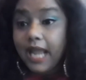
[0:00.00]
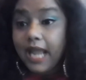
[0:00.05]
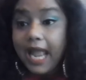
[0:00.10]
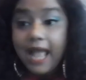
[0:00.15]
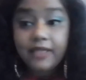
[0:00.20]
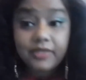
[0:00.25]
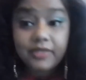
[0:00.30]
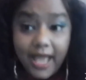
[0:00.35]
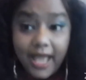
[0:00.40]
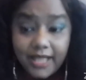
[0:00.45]

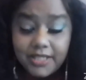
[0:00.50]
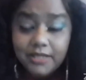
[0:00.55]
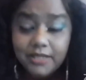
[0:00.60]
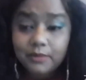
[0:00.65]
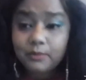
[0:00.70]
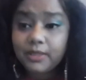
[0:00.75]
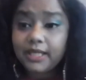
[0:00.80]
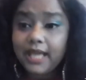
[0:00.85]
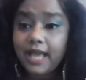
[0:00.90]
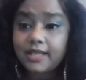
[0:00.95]
And that to
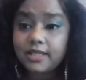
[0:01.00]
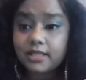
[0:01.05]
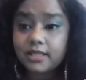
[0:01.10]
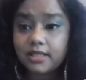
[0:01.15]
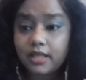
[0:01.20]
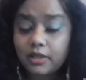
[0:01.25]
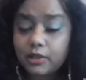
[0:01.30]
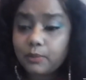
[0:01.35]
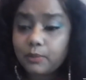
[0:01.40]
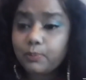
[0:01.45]
me as a
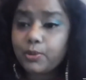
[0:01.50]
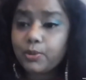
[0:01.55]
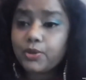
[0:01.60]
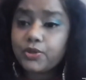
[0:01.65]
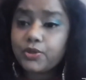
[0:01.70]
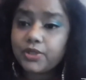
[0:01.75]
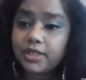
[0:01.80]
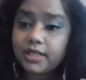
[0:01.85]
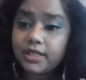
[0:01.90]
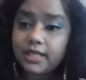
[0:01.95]
Dalit
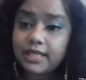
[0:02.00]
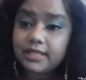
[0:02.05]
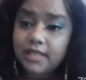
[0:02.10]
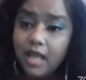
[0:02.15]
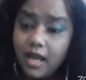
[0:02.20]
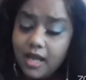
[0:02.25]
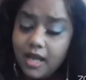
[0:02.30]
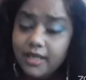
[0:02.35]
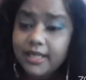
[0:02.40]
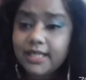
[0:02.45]
person is
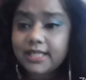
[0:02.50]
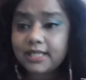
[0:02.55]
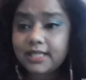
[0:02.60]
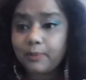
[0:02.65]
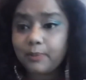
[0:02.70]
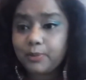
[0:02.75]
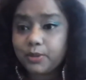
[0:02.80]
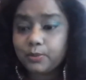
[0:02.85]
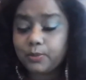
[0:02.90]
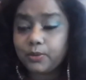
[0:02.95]

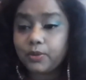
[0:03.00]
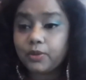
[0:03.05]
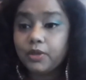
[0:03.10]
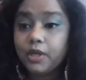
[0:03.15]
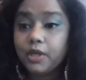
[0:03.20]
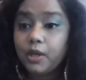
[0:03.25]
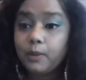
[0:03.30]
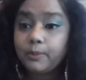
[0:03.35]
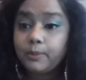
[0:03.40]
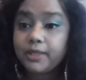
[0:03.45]
unacceptable
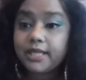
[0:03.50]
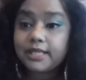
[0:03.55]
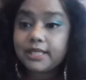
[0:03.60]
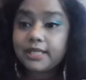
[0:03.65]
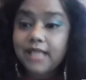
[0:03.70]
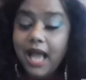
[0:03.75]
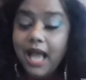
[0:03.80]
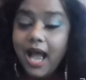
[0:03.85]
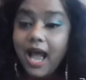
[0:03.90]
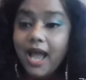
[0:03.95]
because
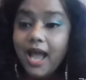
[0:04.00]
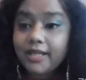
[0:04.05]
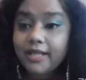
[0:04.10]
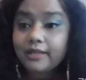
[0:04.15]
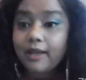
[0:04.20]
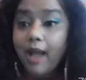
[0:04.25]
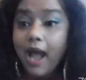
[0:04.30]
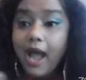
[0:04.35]
I,